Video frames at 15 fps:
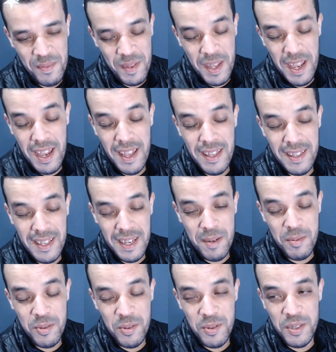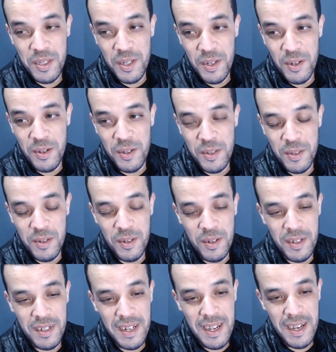And I am sure she look at her
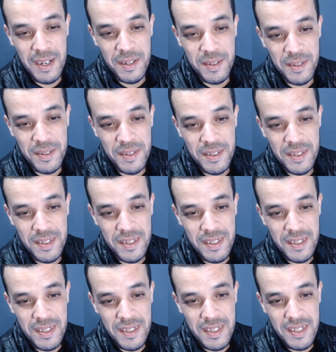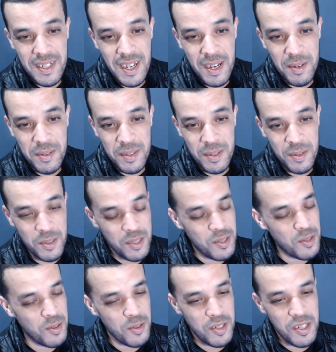now. How she was
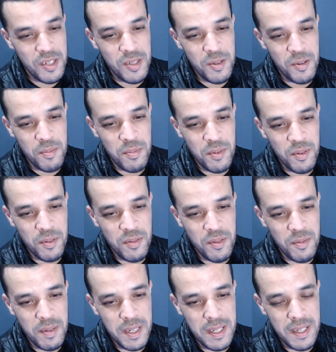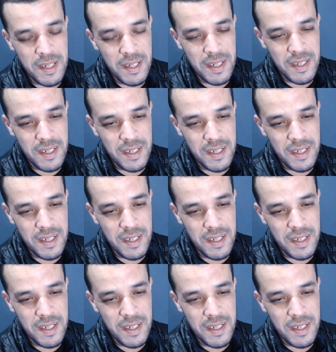so, she's so beautiful, mashallah.